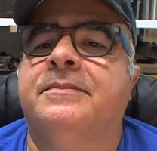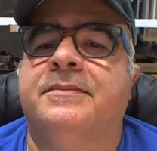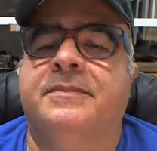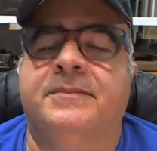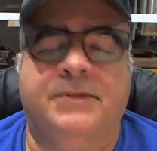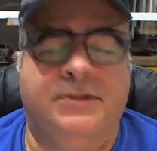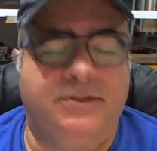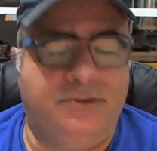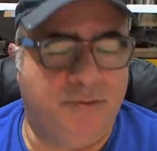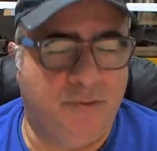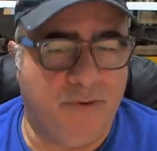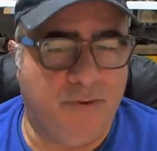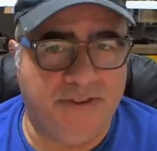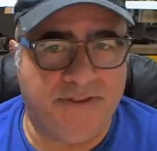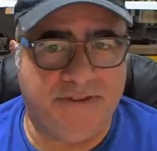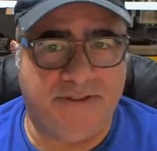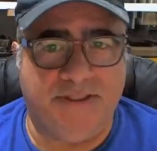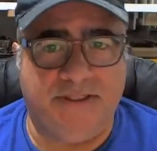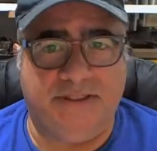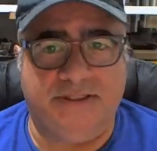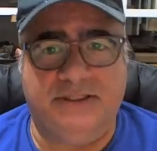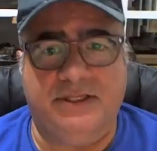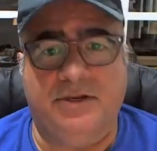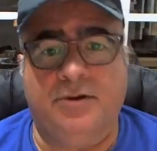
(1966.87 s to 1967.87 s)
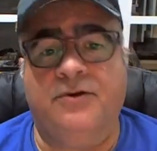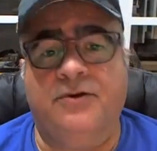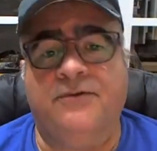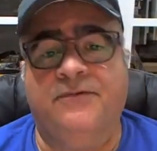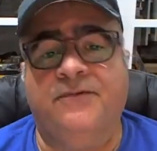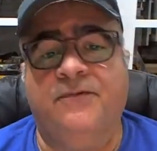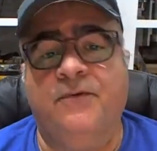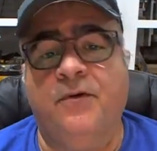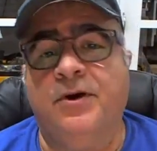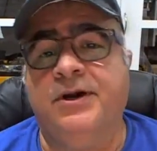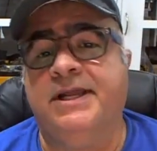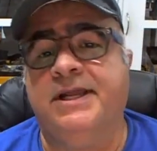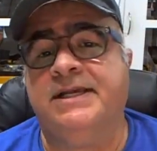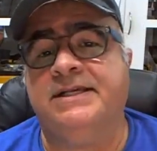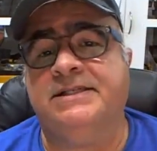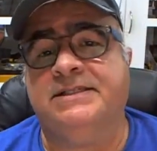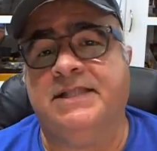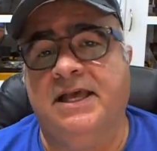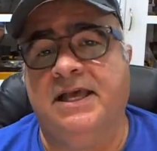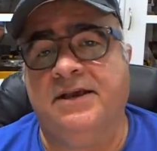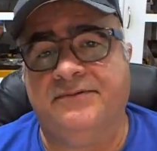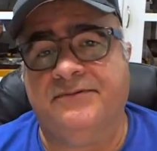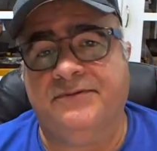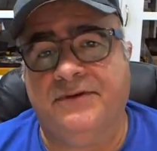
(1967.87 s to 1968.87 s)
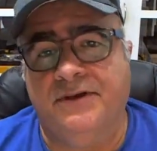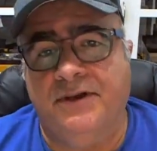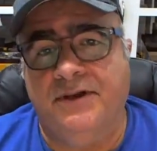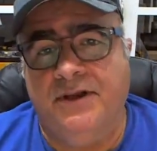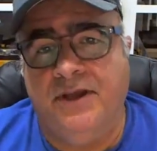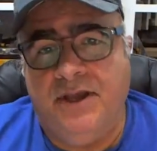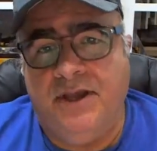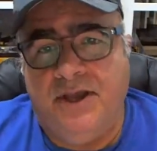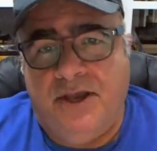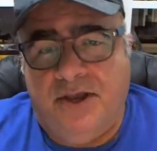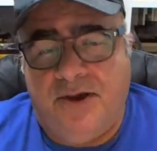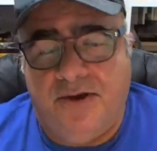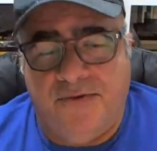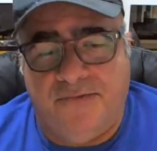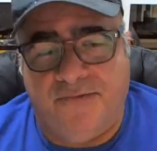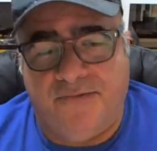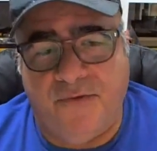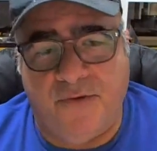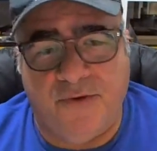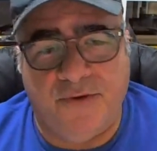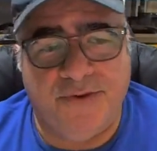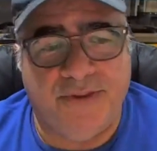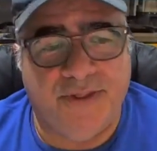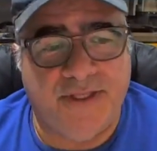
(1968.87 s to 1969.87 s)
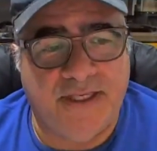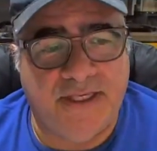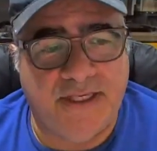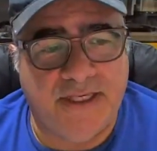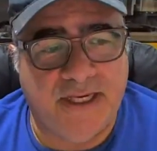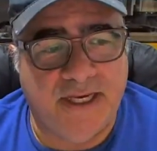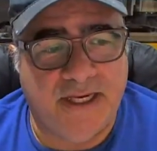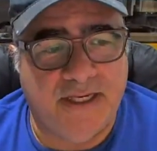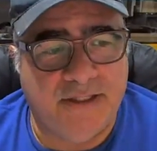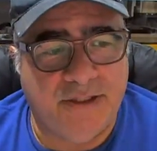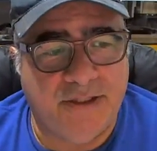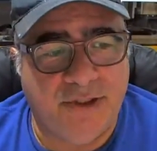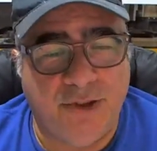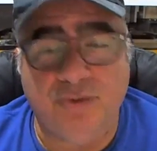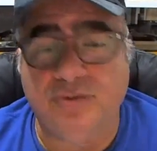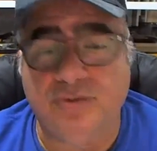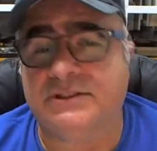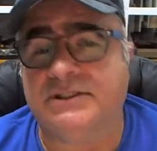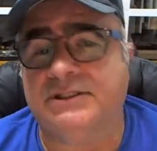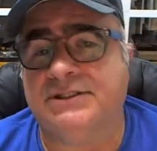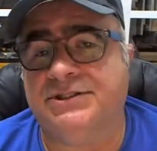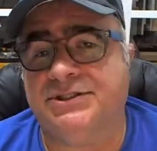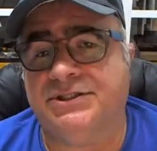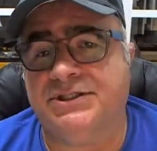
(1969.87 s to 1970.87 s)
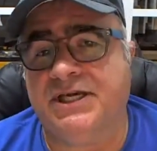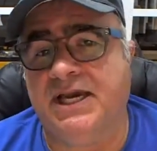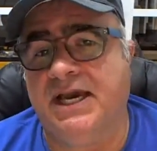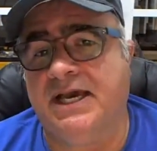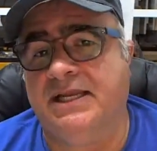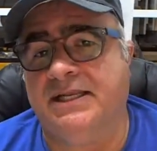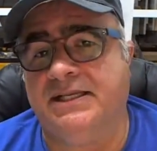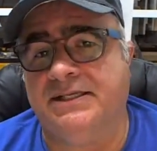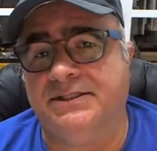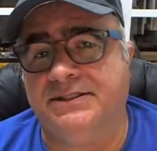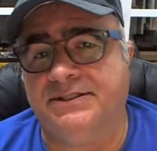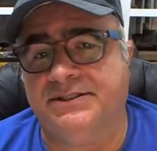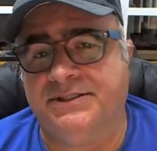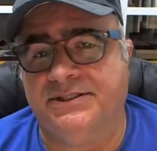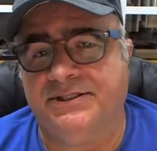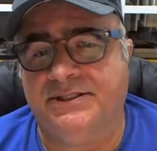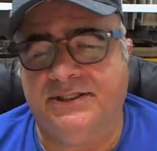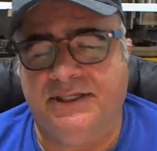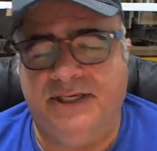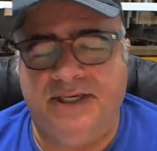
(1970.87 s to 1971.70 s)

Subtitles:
The 26th. There are 4 days left for the Useless Challenge.